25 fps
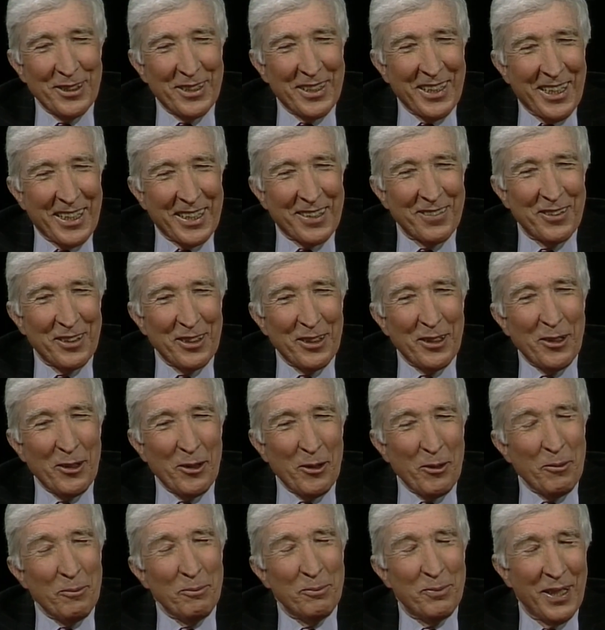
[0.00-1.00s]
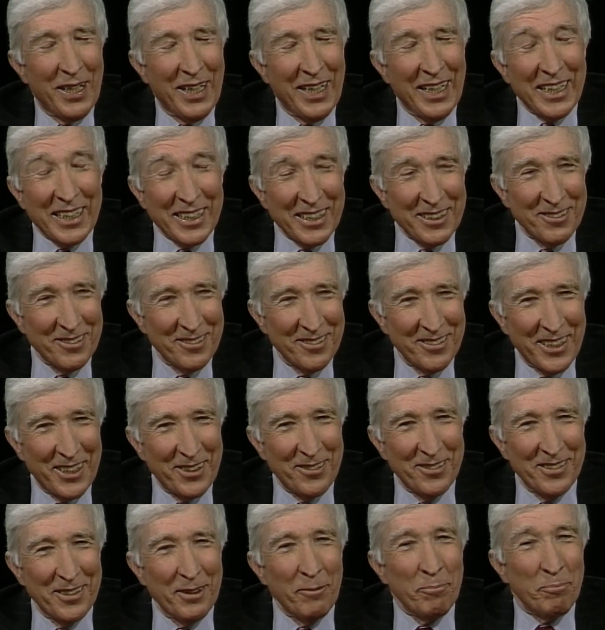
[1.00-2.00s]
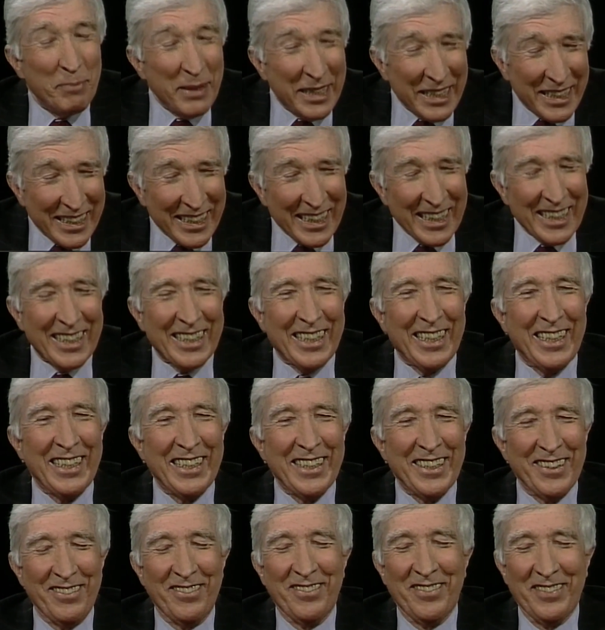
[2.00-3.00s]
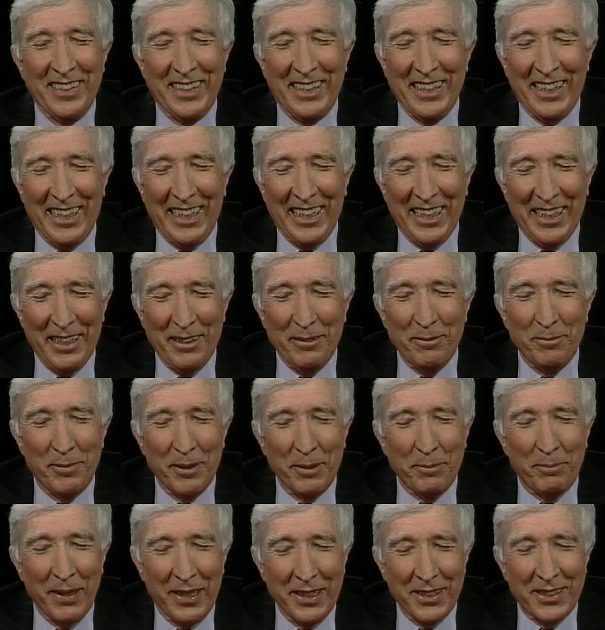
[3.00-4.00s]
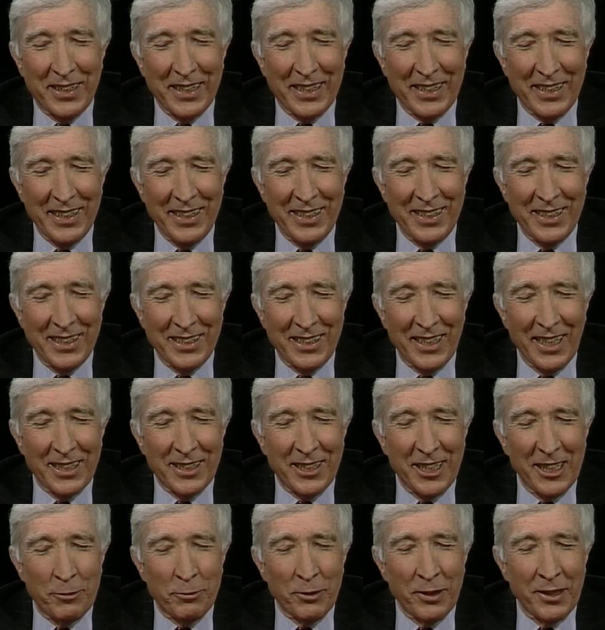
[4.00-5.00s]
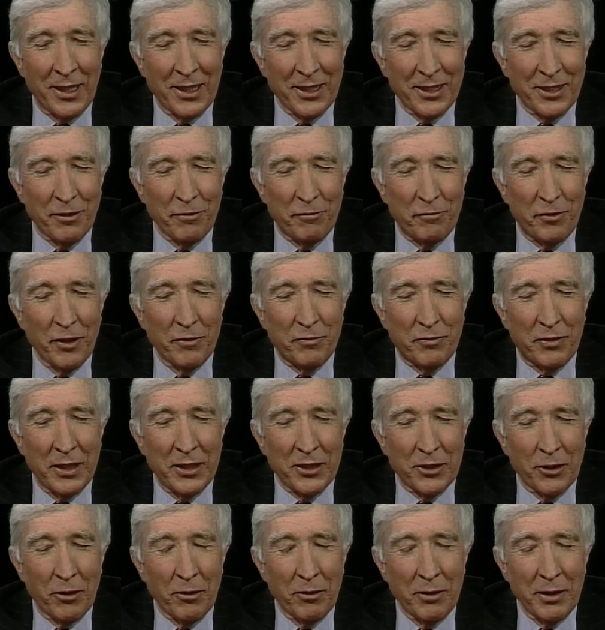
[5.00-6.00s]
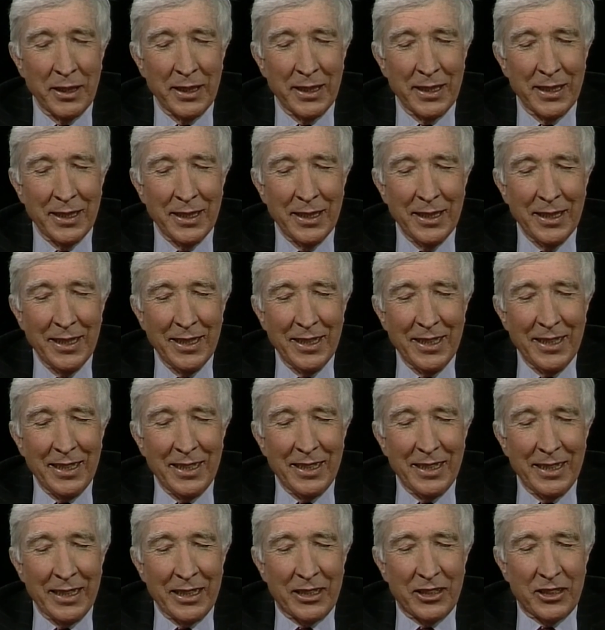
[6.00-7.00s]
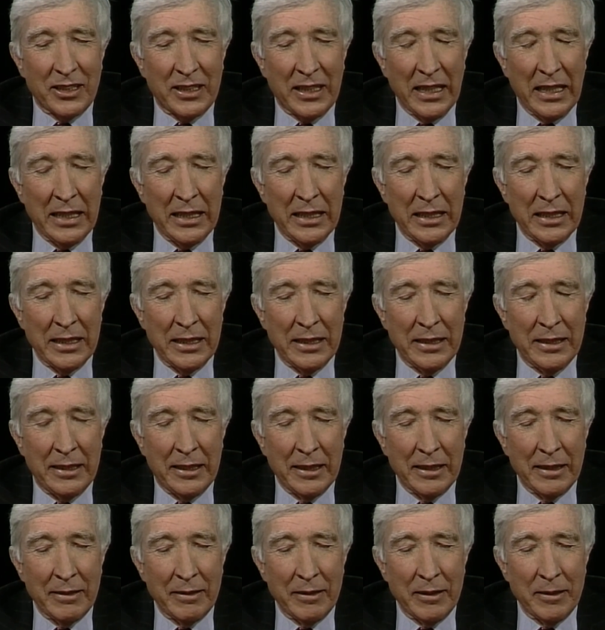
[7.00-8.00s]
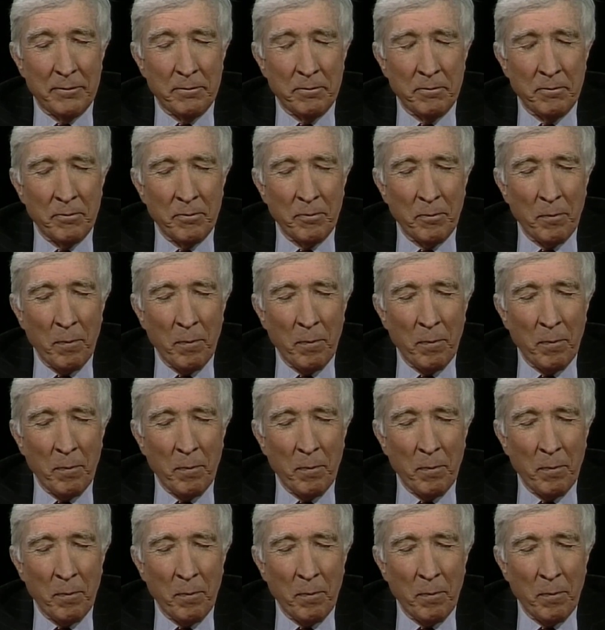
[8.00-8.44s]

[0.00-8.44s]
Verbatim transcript: lured out of the home by a, what a beatnik kind of guy. But basically, the '60s were just the '50s only extended. Uh,